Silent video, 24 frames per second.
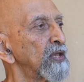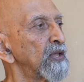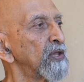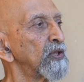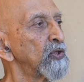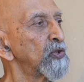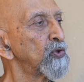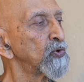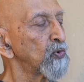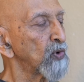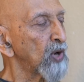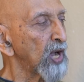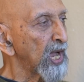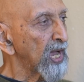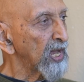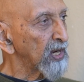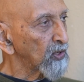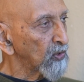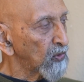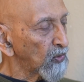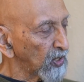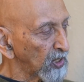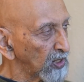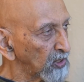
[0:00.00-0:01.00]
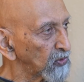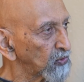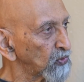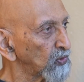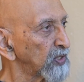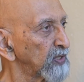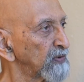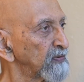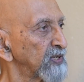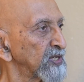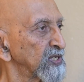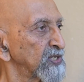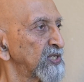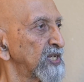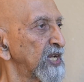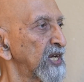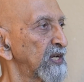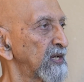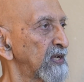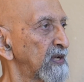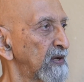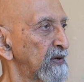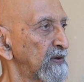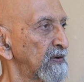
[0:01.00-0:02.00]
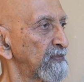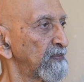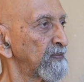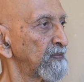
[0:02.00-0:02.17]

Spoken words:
you are going to reverse that curve.